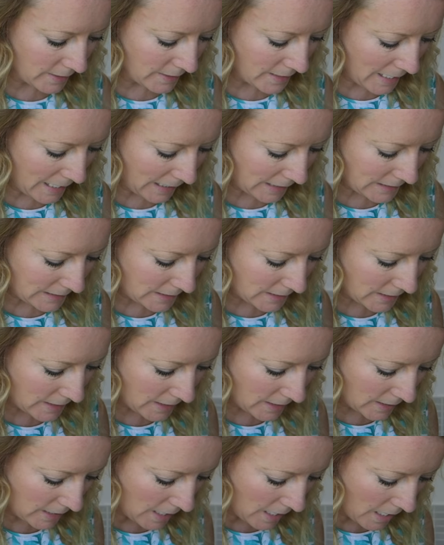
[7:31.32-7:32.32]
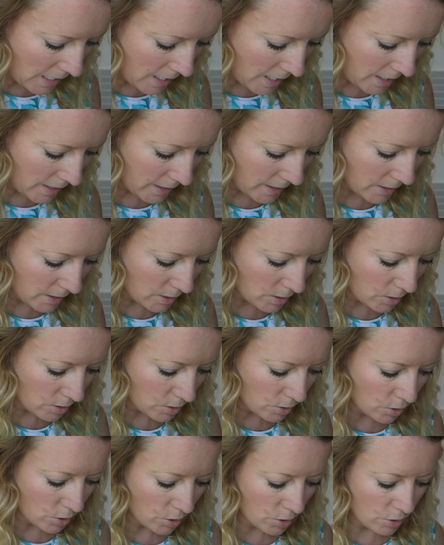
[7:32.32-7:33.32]
the next thing I
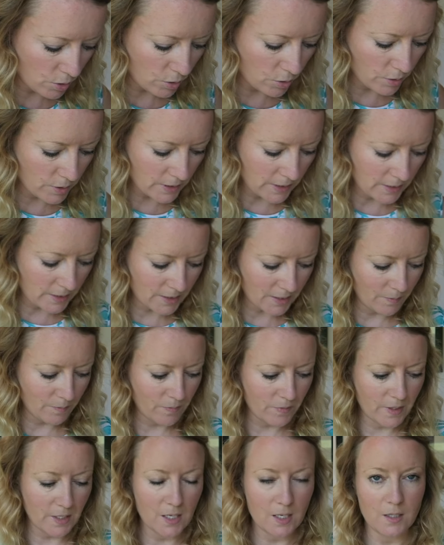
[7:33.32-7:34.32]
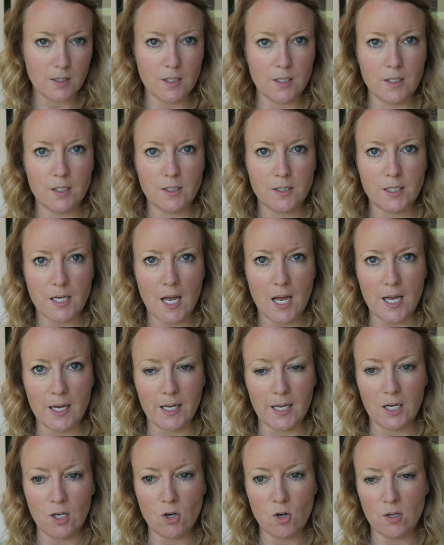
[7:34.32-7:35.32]
use is something that
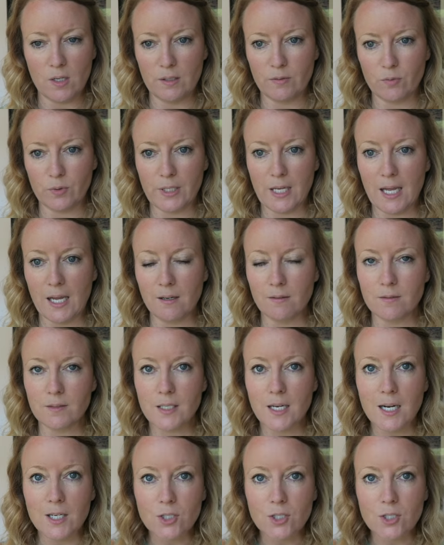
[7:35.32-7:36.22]
I cannot live without.